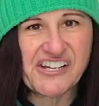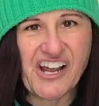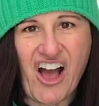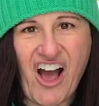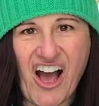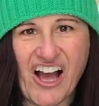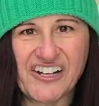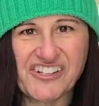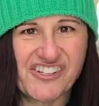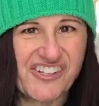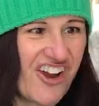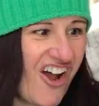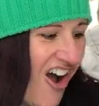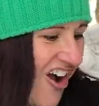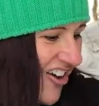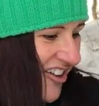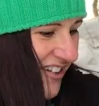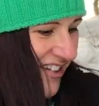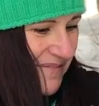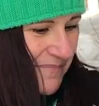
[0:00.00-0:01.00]
of hot
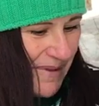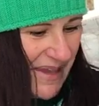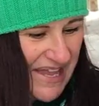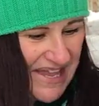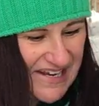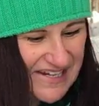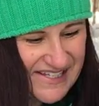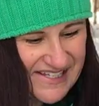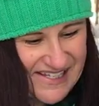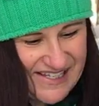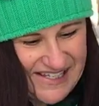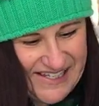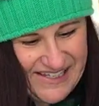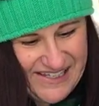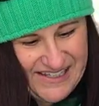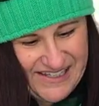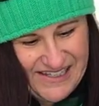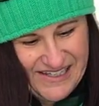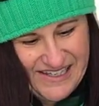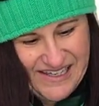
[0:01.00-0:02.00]
chocolate mix.
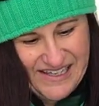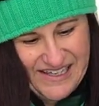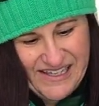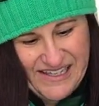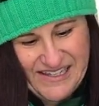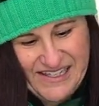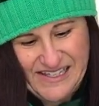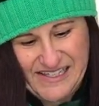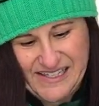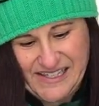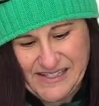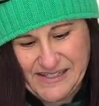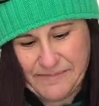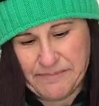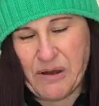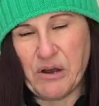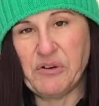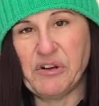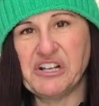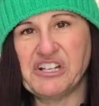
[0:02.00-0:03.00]
This is the
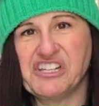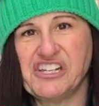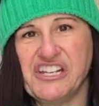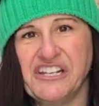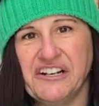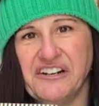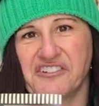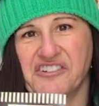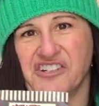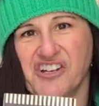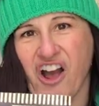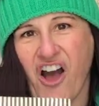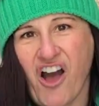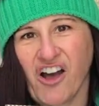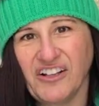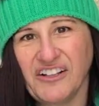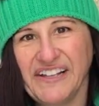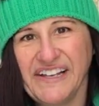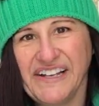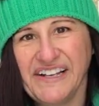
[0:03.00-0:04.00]
mochaccino
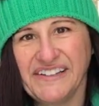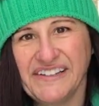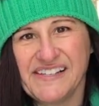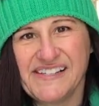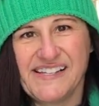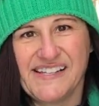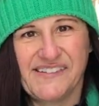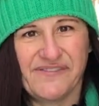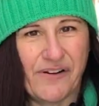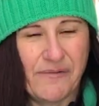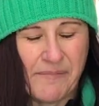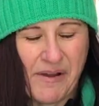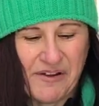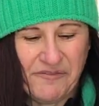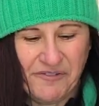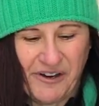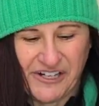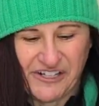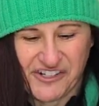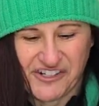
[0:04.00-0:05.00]
chocolate, and this is from my
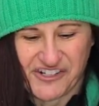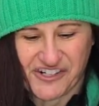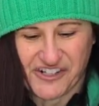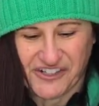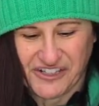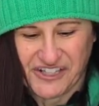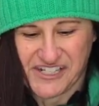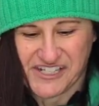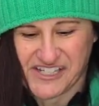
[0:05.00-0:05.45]
friend Shirley.